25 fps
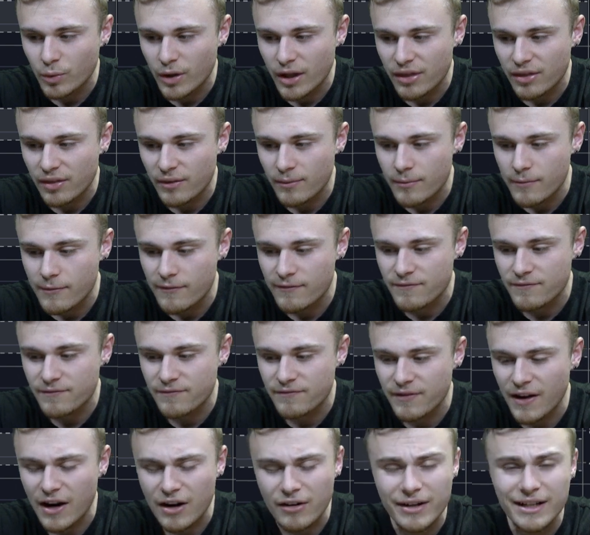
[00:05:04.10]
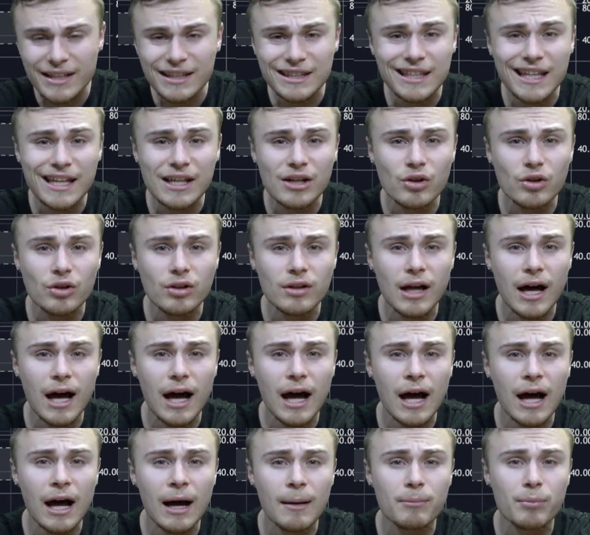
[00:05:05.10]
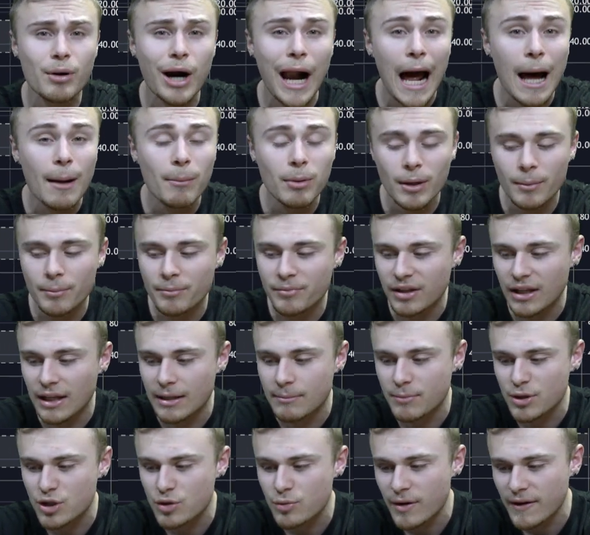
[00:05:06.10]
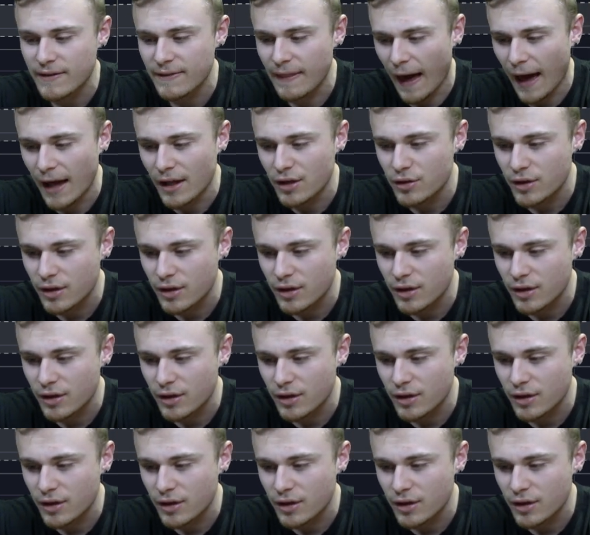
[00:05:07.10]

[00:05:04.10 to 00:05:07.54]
with very little uh, problems in between that.